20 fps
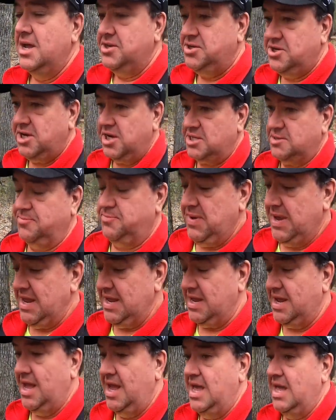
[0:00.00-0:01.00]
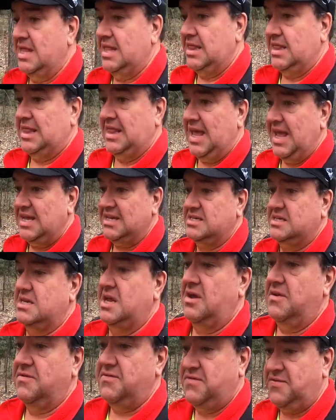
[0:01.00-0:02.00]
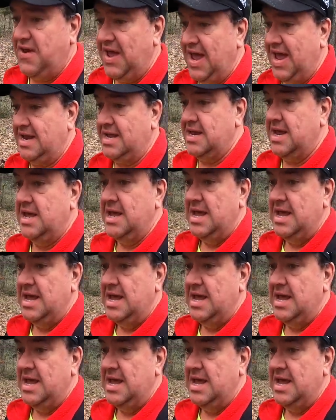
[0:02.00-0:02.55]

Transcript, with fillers: just being less fat.